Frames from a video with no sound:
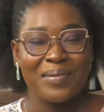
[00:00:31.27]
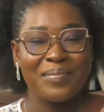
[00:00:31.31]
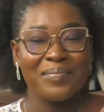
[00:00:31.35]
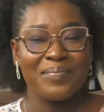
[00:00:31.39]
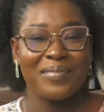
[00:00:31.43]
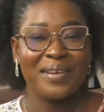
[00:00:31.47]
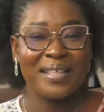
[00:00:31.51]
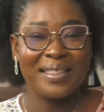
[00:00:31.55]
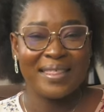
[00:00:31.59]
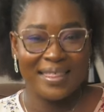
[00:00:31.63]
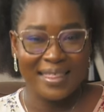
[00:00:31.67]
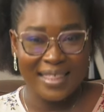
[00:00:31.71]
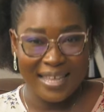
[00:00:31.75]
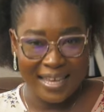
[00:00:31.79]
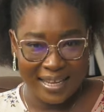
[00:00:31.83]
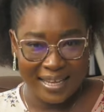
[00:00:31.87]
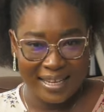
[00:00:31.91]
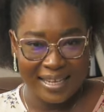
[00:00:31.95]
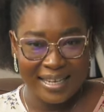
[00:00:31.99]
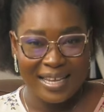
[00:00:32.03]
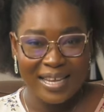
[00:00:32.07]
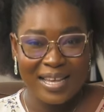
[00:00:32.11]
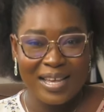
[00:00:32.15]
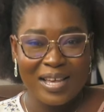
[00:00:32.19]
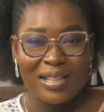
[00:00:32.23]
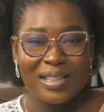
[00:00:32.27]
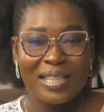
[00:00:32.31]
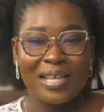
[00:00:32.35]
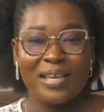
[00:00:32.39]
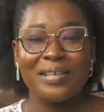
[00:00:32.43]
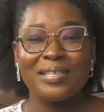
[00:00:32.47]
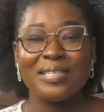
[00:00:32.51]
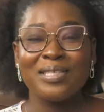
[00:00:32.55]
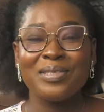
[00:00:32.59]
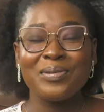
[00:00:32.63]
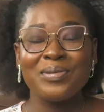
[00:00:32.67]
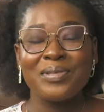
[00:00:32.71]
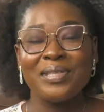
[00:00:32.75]
But then,
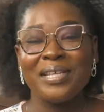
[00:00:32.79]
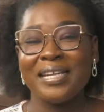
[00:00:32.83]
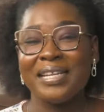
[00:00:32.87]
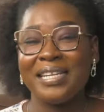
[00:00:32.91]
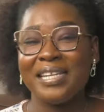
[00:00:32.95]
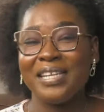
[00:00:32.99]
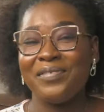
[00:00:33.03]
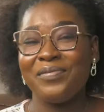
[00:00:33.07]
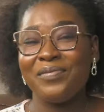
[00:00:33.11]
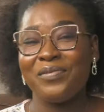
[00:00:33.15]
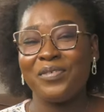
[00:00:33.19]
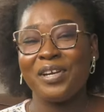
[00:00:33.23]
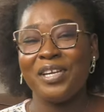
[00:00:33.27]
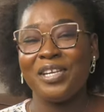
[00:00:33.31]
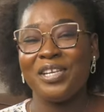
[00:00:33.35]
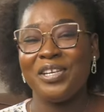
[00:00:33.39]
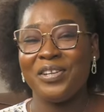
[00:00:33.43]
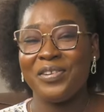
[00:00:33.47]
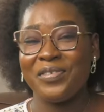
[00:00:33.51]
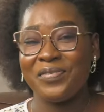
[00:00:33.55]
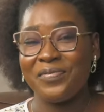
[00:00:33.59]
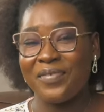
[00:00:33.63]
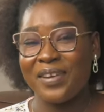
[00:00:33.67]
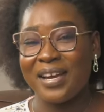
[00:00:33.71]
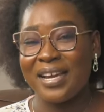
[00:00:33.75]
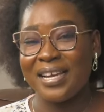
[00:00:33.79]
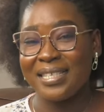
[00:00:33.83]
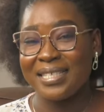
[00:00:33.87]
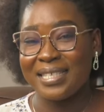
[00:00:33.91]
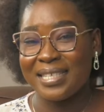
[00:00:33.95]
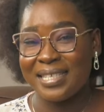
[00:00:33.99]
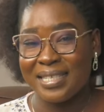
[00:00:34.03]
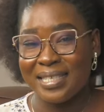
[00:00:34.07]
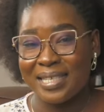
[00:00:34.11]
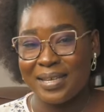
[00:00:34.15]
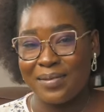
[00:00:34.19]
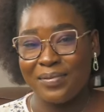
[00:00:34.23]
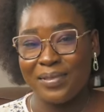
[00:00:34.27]
there's still the need for a unified
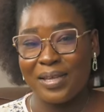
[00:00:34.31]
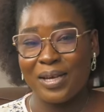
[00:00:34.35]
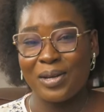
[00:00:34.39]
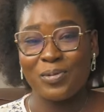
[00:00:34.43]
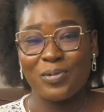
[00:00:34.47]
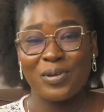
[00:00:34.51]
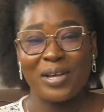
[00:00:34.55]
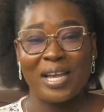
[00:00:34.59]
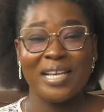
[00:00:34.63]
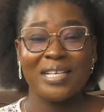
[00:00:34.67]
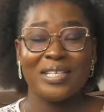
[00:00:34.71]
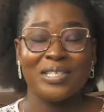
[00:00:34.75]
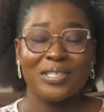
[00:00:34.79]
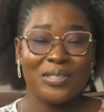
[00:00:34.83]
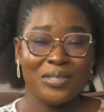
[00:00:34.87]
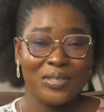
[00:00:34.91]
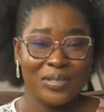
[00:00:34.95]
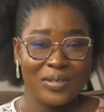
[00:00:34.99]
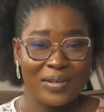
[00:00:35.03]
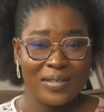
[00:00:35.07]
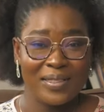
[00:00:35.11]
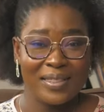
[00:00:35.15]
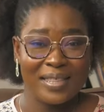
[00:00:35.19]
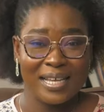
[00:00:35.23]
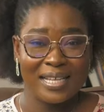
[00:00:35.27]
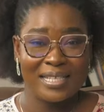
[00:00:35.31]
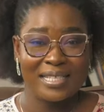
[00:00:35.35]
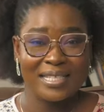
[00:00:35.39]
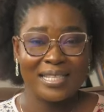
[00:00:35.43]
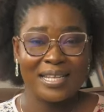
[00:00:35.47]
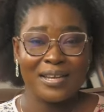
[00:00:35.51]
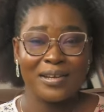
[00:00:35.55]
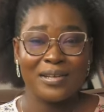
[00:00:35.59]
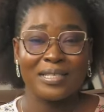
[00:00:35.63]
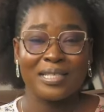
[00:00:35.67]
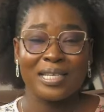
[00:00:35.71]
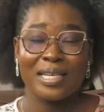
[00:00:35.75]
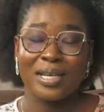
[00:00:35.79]
system that will ensure that
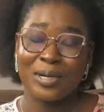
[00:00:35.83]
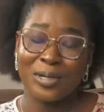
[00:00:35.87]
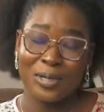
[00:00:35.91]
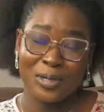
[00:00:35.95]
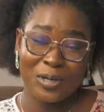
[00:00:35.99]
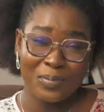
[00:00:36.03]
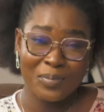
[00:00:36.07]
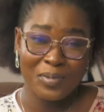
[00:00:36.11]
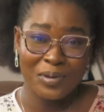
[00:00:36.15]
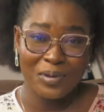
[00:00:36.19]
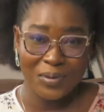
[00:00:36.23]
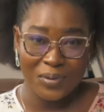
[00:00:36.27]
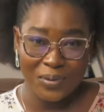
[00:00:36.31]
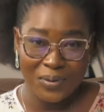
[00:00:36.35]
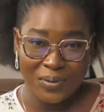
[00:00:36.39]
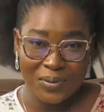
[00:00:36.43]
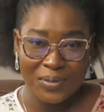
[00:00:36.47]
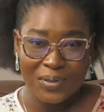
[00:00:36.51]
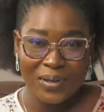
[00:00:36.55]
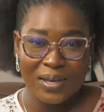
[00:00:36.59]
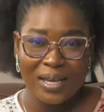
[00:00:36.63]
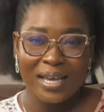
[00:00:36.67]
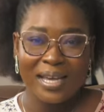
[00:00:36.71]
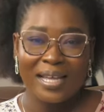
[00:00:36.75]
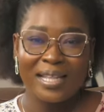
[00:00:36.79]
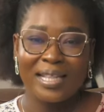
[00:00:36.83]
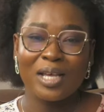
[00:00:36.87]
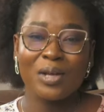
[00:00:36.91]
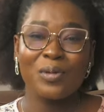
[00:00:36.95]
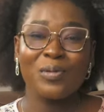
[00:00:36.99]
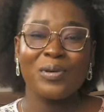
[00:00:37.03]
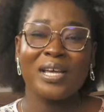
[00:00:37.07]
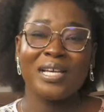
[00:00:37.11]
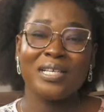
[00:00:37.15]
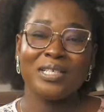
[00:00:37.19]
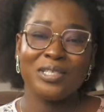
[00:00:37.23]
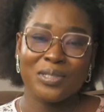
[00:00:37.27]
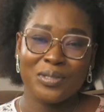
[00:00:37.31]
there is economic growth, that will
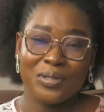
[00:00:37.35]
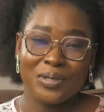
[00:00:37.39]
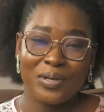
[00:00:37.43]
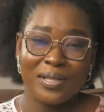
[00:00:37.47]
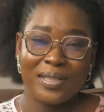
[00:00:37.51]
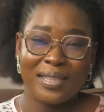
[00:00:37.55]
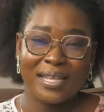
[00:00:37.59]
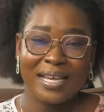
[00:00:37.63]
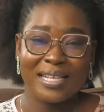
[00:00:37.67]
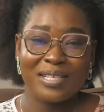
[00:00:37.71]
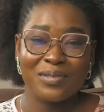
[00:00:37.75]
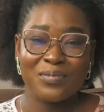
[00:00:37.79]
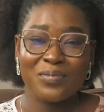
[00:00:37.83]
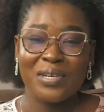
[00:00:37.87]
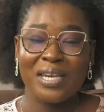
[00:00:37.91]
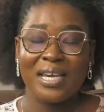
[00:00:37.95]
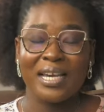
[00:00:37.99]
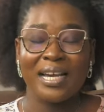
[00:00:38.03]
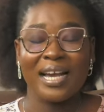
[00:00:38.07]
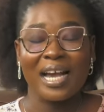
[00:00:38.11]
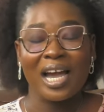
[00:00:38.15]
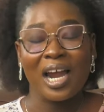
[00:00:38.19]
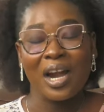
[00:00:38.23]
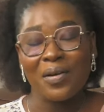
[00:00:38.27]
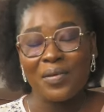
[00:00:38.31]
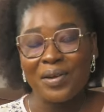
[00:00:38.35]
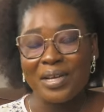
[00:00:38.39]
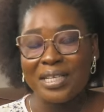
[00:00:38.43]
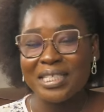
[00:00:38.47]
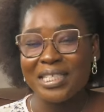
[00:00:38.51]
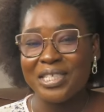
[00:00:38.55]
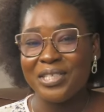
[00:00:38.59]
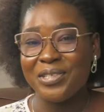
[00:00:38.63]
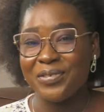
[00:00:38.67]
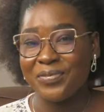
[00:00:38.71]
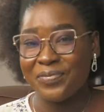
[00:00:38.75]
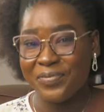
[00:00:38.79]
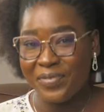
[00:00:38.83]
ensure that we encourage
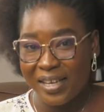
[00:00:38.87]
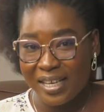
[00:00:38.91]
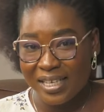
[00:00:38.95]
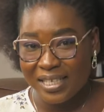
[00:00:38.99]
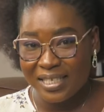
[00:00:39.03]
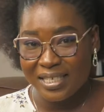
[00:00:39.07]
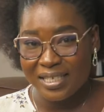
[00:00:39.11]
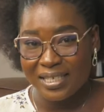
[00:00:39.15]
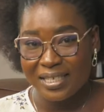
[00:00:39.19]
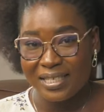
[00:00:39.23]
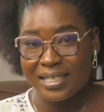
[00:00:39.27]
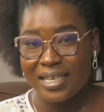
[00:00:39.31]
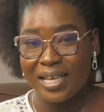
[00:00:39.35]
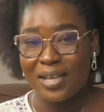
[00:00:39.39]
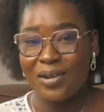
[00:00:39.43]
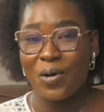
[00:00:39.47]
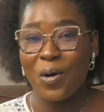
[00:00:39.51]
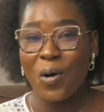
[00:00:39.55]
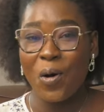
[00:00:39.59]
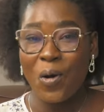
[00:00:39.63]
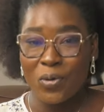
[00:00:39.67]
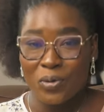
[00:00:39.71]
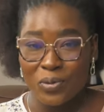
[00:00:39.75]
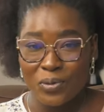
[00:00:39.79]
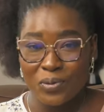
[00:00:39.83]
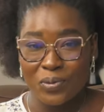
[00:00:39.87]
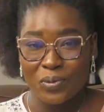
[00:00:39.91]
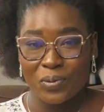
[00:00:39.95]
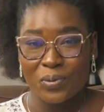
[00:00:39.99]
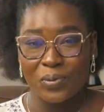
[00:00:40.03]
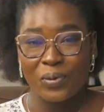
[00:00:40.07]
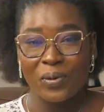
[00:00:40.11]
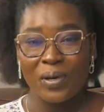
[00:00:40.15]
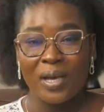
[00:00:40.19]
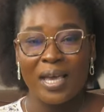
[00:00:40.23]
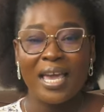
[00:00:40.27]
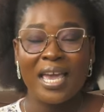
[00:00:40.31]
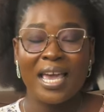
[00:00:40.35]
innovations, and also
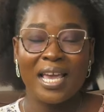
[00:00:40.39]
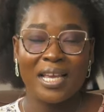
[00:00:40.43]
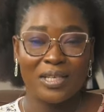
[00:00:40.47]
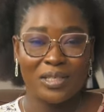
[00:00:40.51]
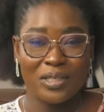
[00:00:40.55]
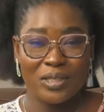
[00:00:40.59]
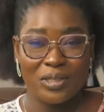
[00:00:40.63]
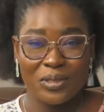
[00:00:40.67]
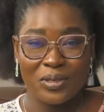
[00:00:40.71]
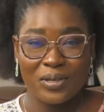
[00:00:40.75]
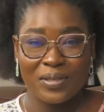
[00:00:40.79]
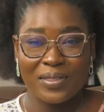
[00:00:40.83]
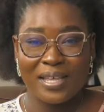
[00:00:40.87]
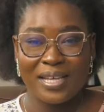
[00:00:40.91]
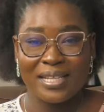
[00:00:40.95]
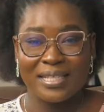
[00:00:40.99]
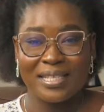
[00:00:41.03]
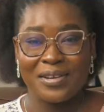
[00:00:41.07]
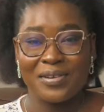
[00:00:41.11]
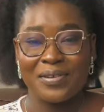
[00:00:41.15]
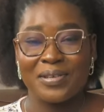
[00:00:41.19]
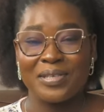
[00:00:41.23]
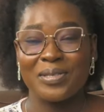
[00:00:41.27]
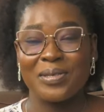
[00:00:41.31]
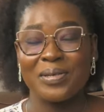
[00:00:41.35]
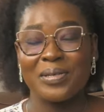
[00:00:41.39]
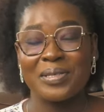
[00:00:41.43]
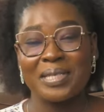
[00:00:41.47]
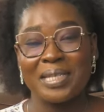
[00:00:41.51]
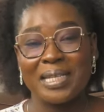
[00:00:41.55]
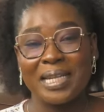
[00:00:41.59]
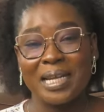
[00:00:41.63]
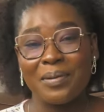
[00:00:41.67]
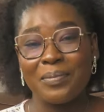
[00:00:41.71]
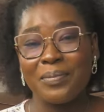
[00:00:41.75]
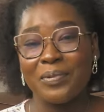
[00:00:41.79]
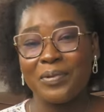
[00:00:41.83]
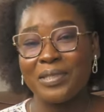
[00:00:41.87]
ensure that there is
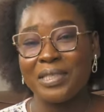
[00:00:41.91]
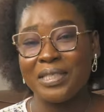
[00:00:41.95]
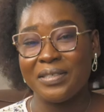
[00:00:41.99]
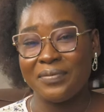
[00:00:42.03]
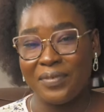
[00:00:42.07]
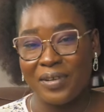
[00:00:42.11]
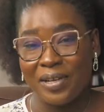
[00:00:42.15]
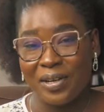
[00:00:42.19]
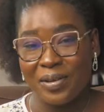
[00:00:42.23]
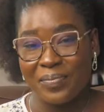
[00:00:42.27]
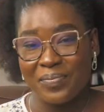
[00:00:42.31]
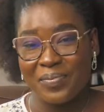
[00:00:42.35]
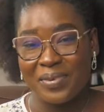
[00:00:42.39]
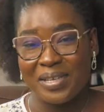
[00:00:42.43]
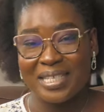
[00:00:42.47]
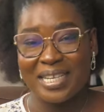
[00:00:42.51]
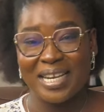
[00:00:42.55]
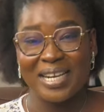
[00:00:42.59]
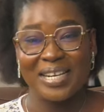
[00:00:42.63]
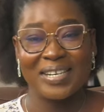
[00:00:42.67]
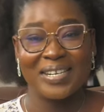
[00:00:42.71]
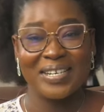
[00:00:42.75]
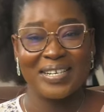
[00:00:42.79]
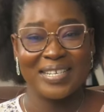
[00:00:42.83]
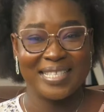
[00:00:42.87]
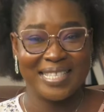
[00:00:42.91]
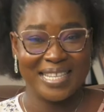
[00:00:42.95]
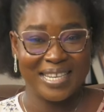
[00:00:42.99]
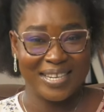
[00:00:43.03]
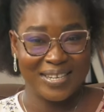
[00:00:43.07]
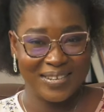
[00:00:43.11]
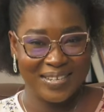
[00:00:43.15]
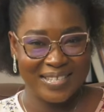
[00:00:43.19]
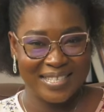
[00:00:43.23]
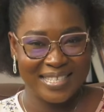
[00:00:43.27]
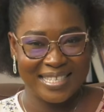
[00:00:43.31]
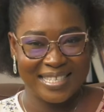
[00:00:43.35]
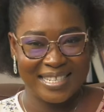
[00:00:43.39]
sustainable development across the
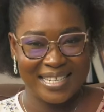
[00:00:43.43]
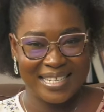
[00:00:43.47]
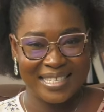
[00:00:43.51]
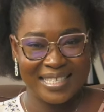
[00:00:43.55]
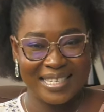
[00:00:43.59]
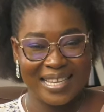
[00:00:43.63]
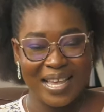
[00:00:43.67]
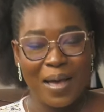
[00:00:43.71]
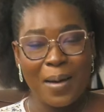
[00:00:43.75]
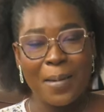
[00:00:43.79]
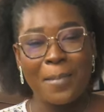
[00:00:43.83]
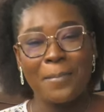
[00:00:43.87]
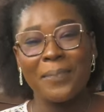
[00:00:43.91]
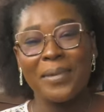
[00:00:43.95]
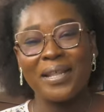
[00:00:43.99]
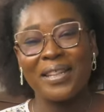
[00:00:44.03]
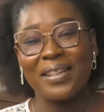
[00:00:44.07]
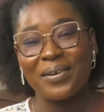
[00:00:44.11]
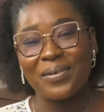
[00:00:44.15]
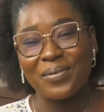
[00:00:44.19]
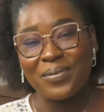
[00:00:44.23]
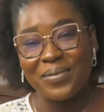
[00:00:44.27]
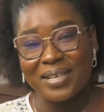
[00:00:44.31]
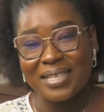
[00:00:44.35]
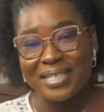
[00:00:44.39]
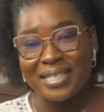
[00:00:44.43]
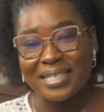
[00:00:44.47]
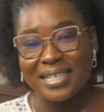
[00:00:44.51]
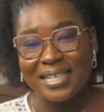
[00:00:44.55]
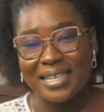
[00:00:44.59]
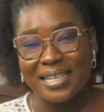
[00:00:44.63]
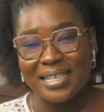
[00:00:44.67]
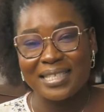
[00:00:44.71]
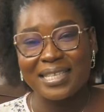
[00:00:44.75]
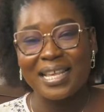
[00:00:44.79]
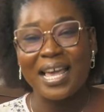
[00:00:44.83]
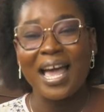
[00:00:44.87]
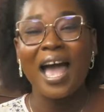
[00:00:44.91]
continent. But the question
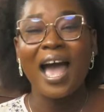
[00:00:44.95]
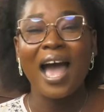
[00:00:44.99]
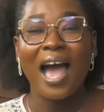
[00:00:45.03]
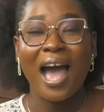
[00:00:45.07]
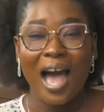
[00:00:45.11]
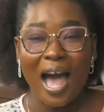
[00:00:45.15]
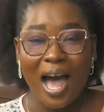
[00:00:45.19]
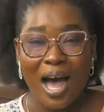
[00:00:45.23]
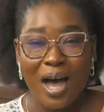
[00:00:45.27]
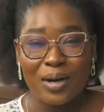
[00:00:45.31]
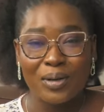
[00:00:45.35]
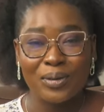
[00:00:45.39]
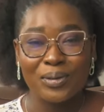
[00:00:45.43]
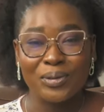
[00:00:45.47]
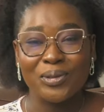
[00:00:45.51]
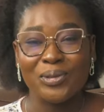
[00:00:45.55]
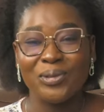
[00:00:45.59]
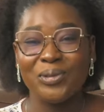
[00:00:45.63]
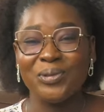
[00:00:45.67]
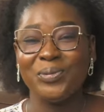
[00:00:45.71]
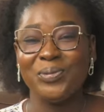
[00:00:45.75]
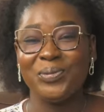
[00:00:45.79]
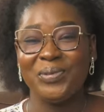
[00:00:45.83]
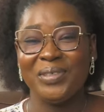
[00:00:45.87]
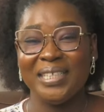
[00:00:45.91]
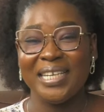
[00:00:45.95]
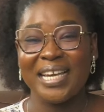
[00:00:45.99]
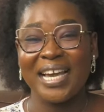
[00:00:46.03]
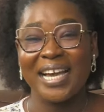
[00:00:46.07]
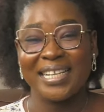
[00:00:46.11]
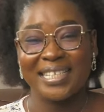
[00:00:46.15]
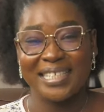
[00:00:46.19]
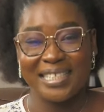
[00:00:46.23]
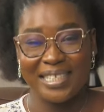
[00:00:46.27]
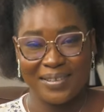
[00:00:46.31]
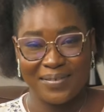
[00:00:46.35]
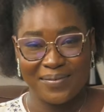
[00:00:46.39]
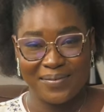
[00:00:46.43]
is, how do we
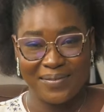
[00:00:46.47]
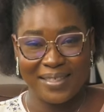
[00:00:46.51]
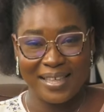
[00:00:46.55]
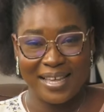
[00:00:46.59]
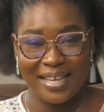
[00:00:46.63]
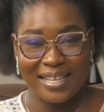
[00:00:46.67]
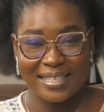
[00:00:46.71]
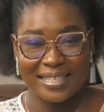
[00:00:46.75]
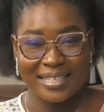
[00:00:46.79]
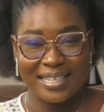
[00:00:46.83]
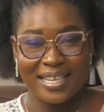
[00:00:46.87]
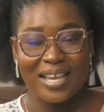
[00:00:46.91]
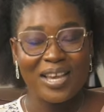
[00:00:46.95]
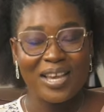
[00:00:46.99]
achieve that?